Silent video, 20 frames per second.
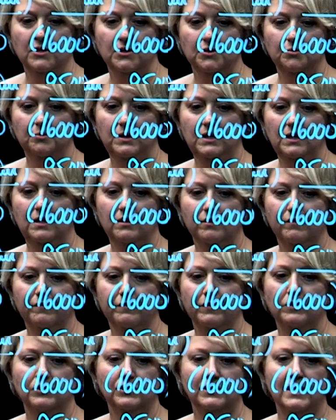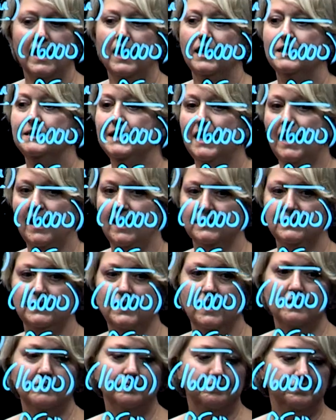So we need a deferred tax
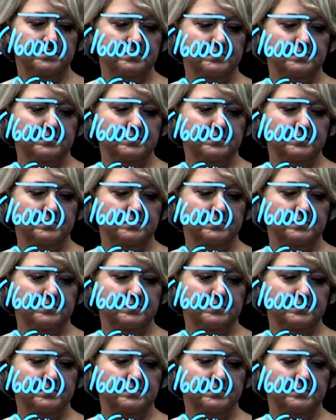asset